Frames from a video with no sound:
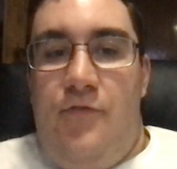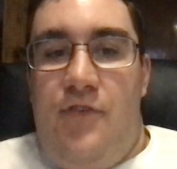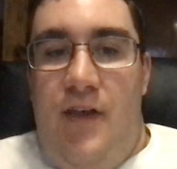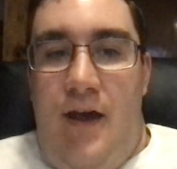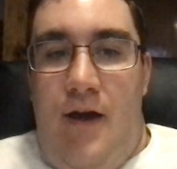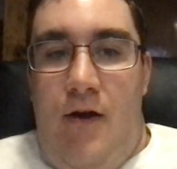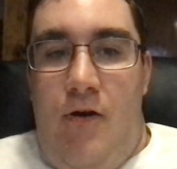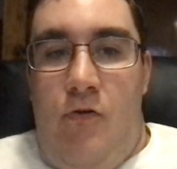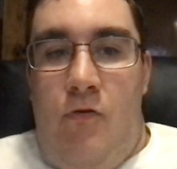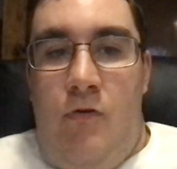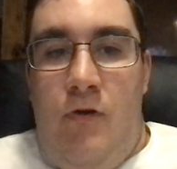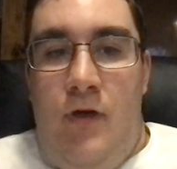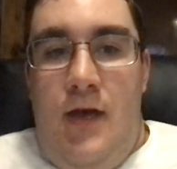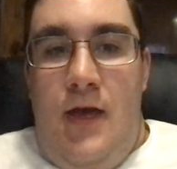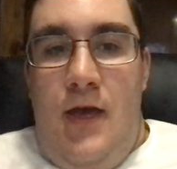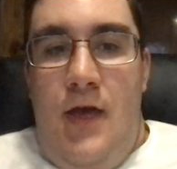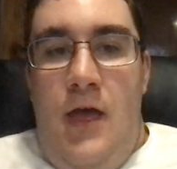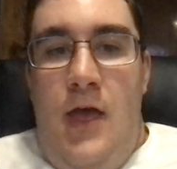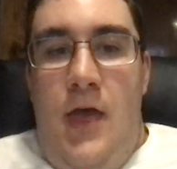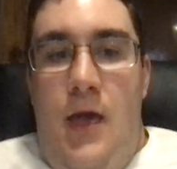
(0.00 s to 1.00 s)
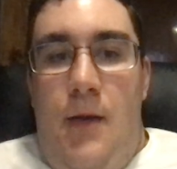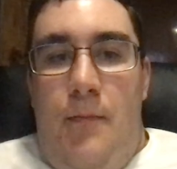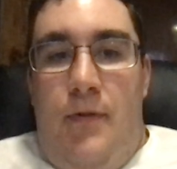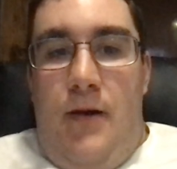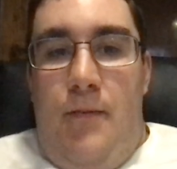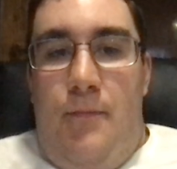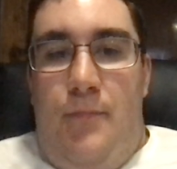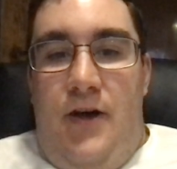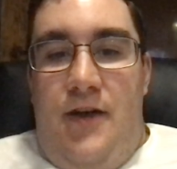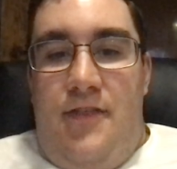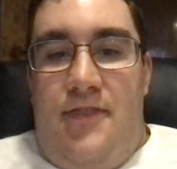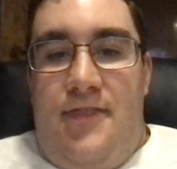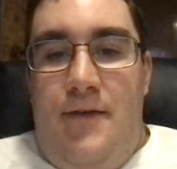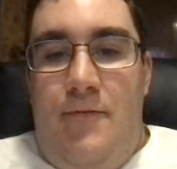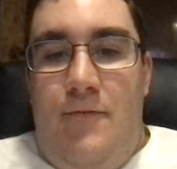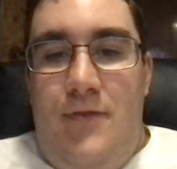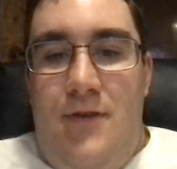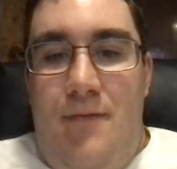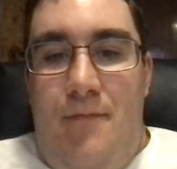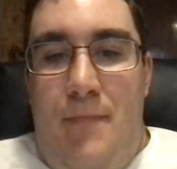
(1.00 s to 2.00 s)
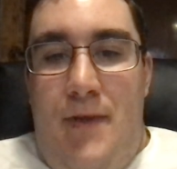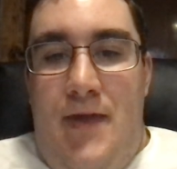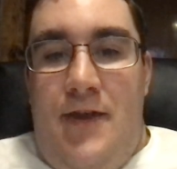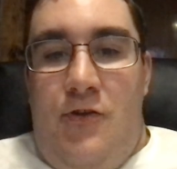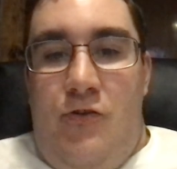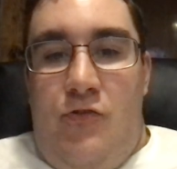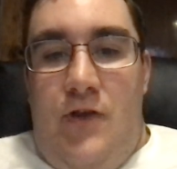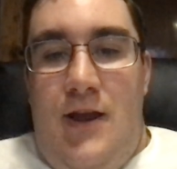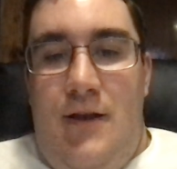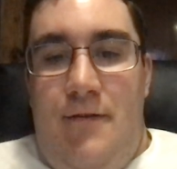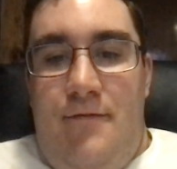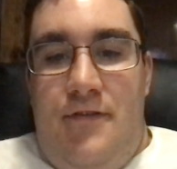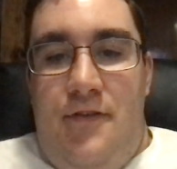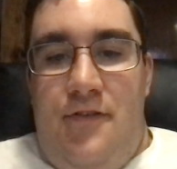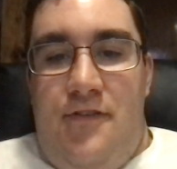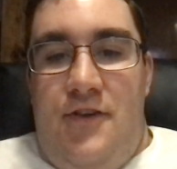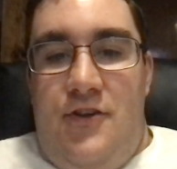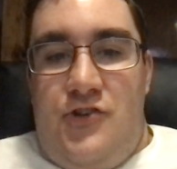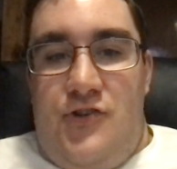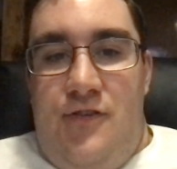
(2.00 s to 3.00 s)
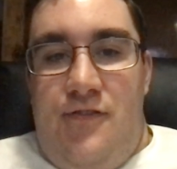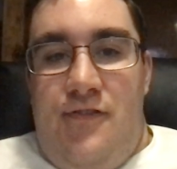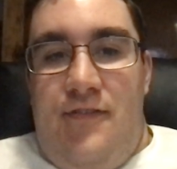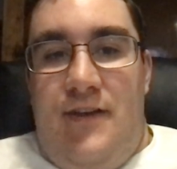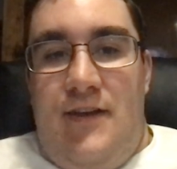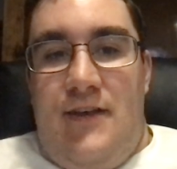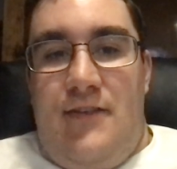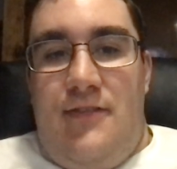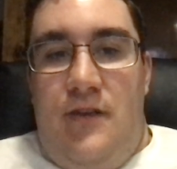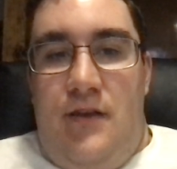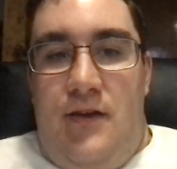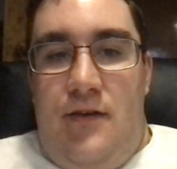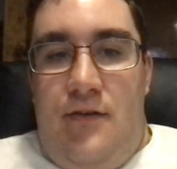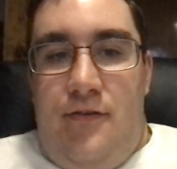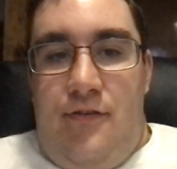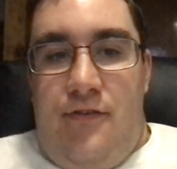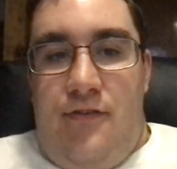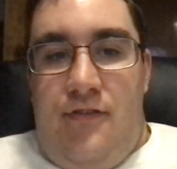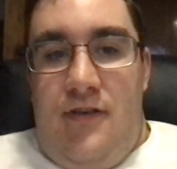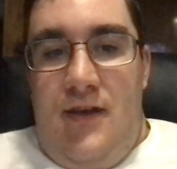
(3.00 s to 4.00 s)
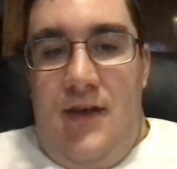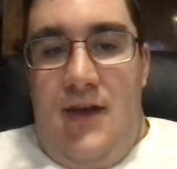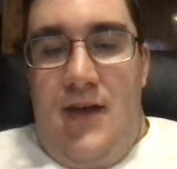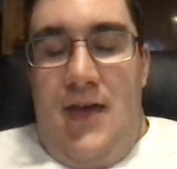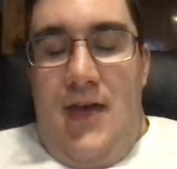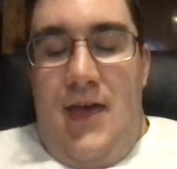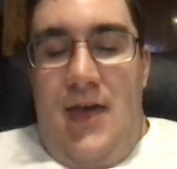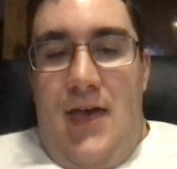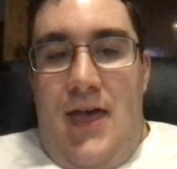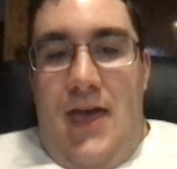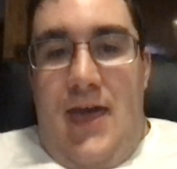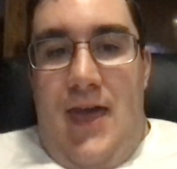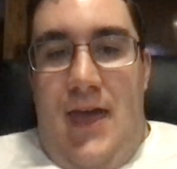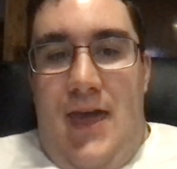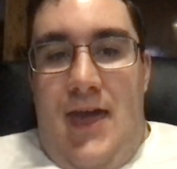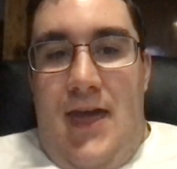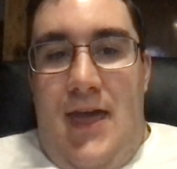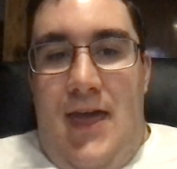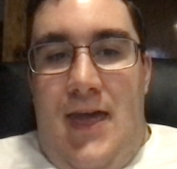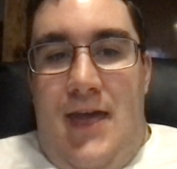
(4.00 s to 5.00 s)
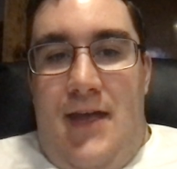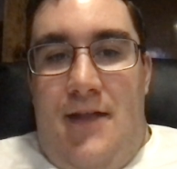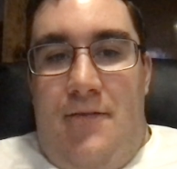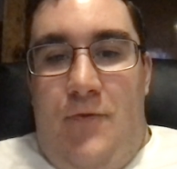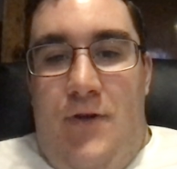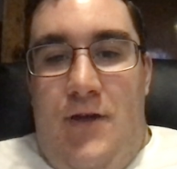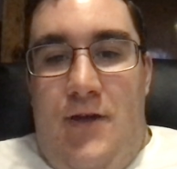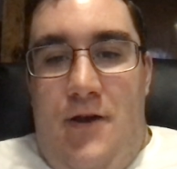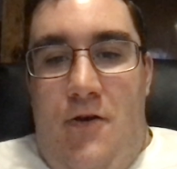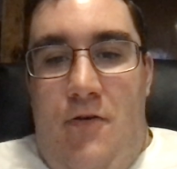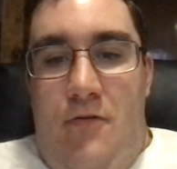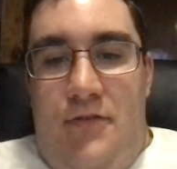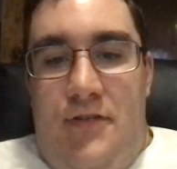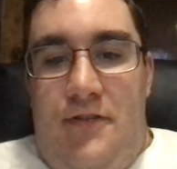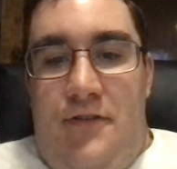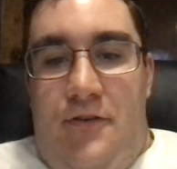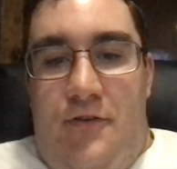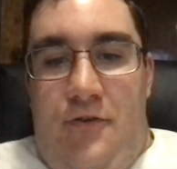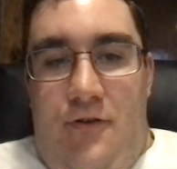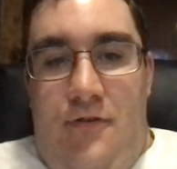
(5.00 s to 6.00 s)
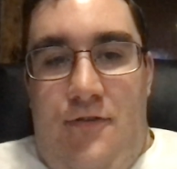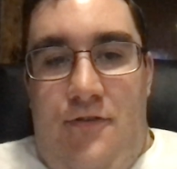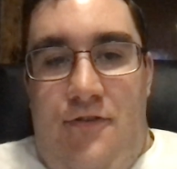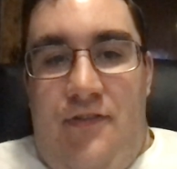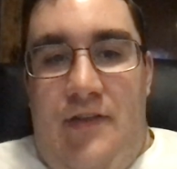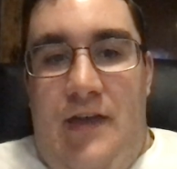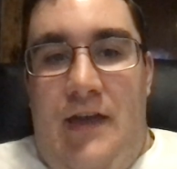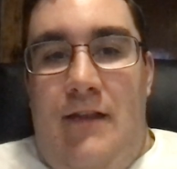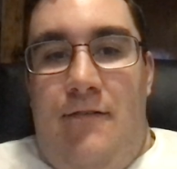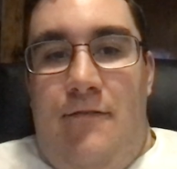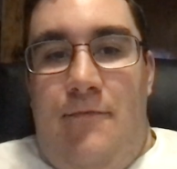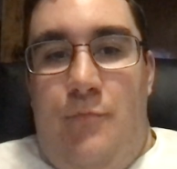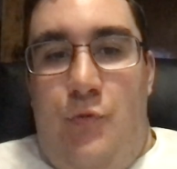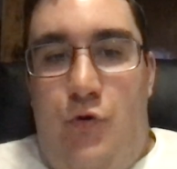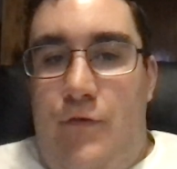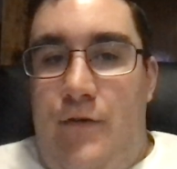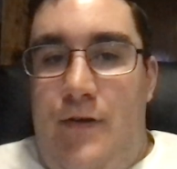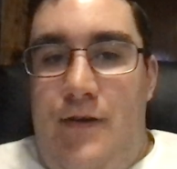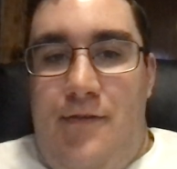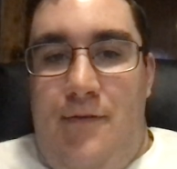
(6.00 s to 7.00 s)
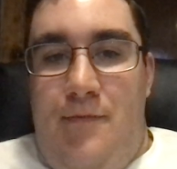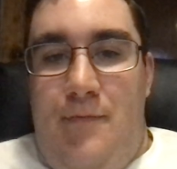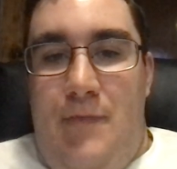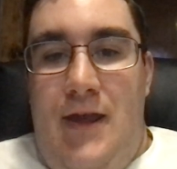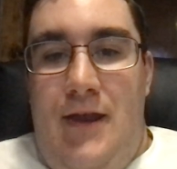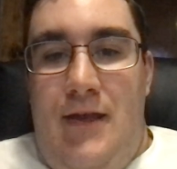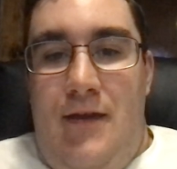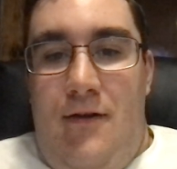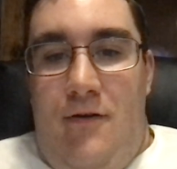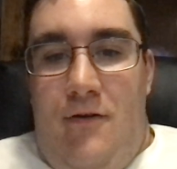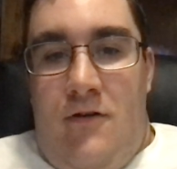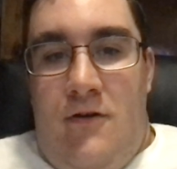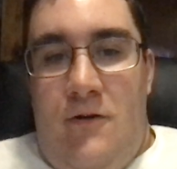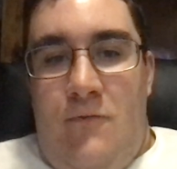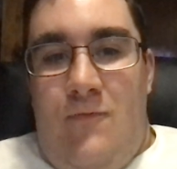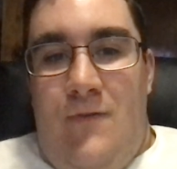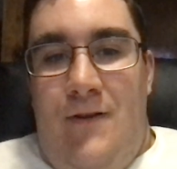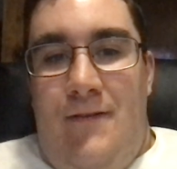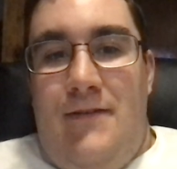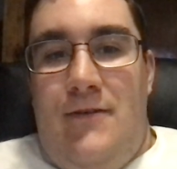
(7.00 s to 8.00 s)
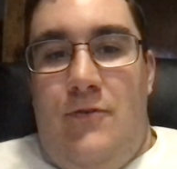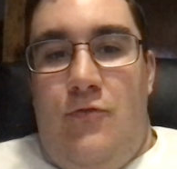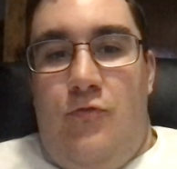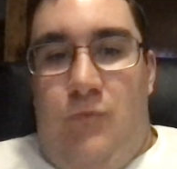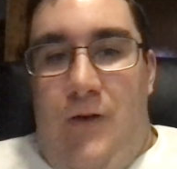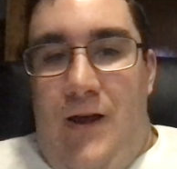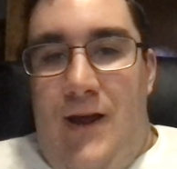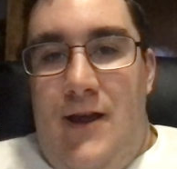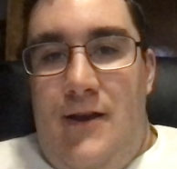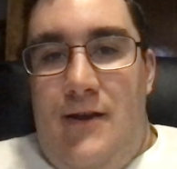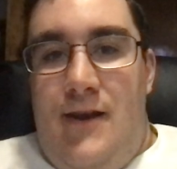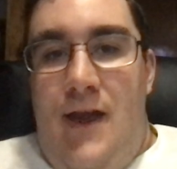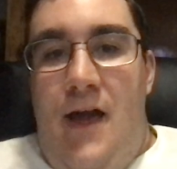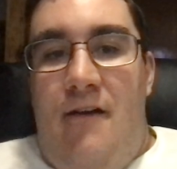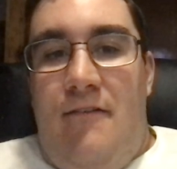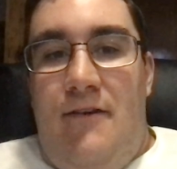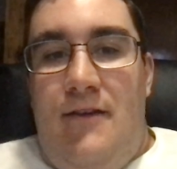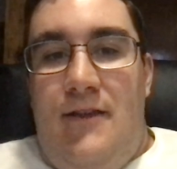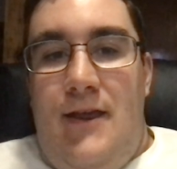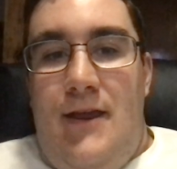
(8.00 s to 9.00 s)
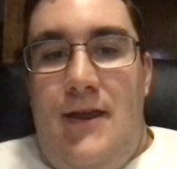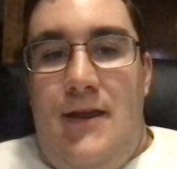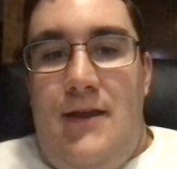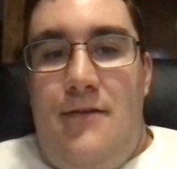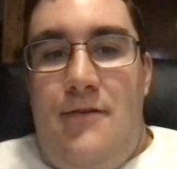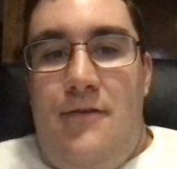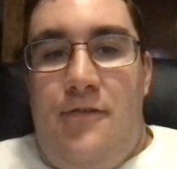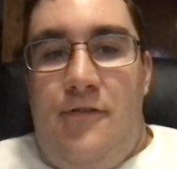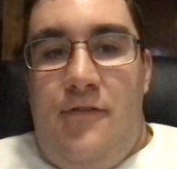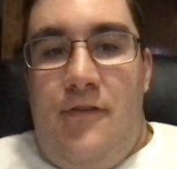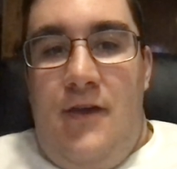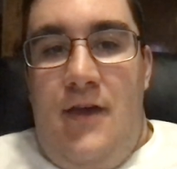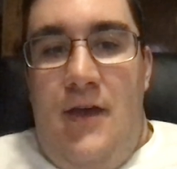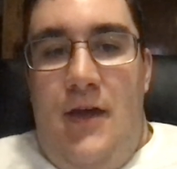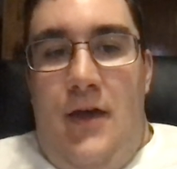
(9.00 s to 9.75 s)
out, But I think when you make creative decisions like this, and we know that the current state of movies and media aren't really great nowadays.